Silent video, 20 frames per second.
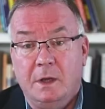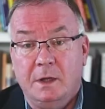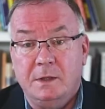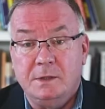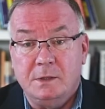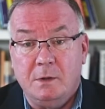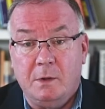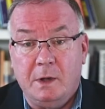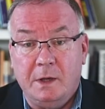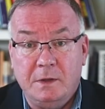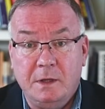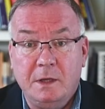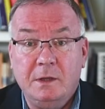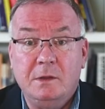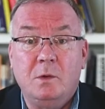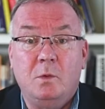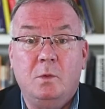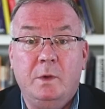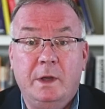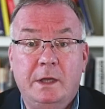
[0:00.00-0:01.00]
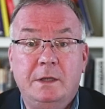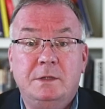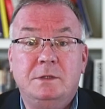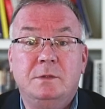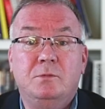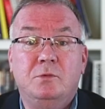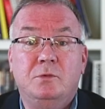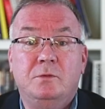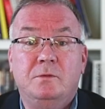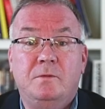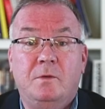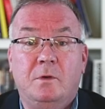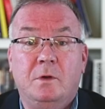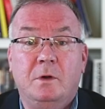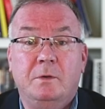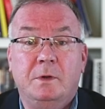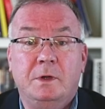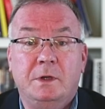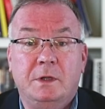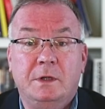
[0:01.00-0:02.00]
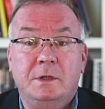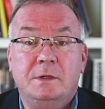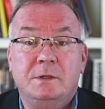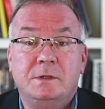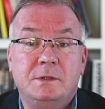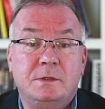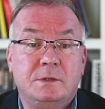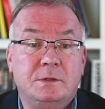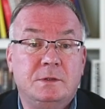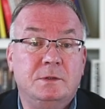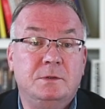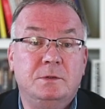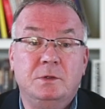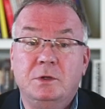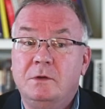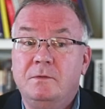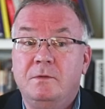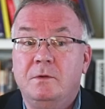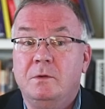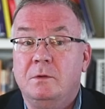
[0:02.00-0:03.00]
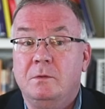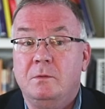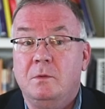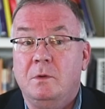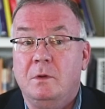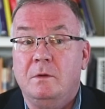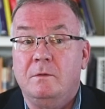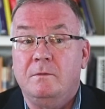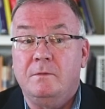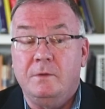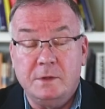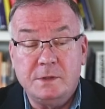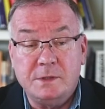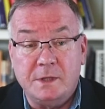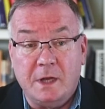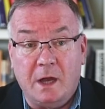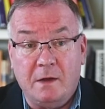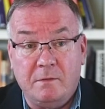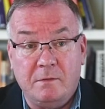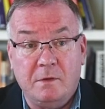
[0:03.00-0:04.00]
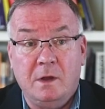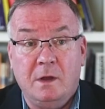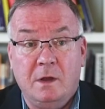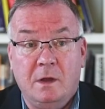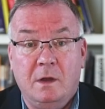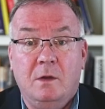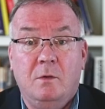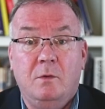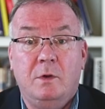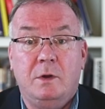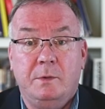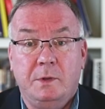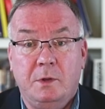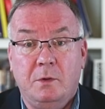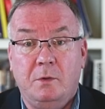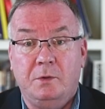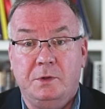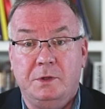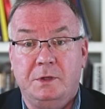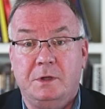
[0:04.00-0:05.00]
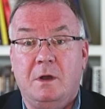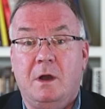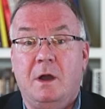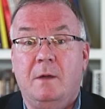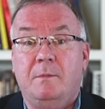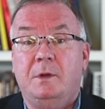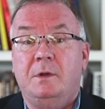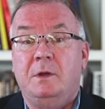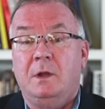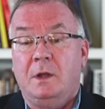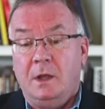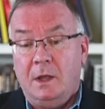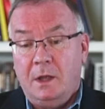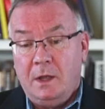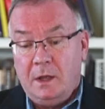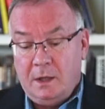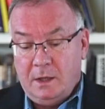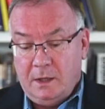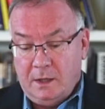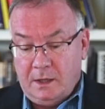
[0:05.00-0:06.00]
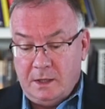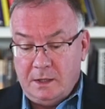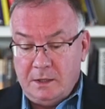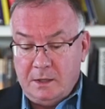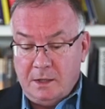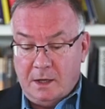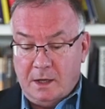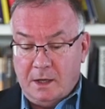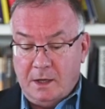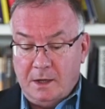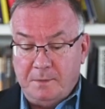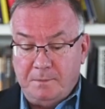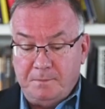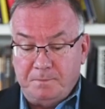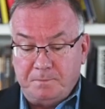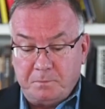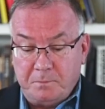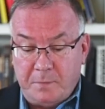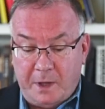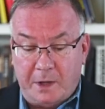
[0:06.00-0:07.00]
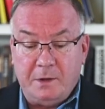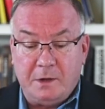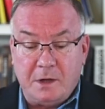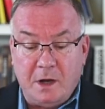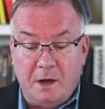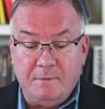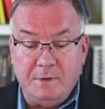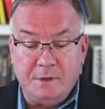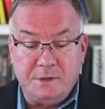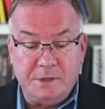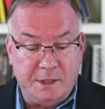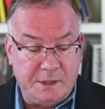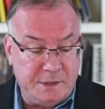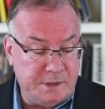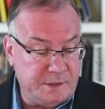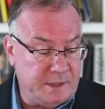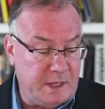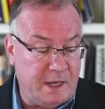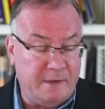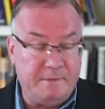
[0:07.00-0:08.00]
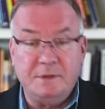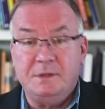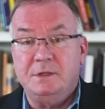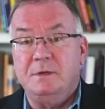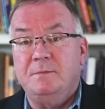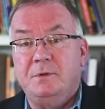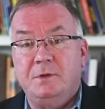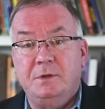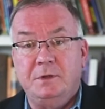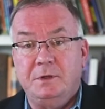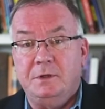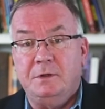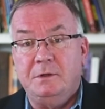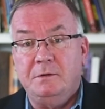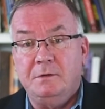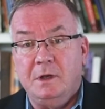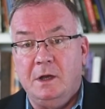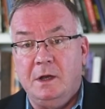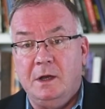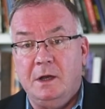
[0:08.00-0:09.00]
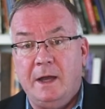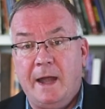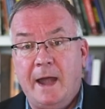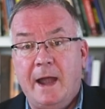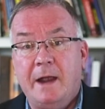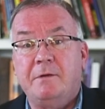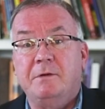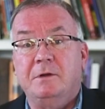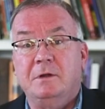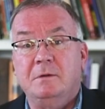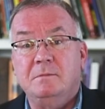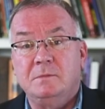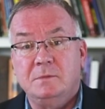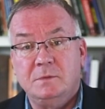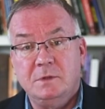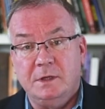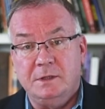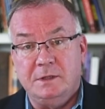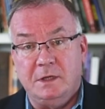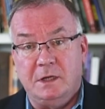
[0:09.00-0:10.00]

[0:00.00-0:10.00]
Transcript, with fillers: And so I think the way to move forward is to look for, first off, what do we hold in common? In um, Better Conversations, I have a simple little uh, acronym to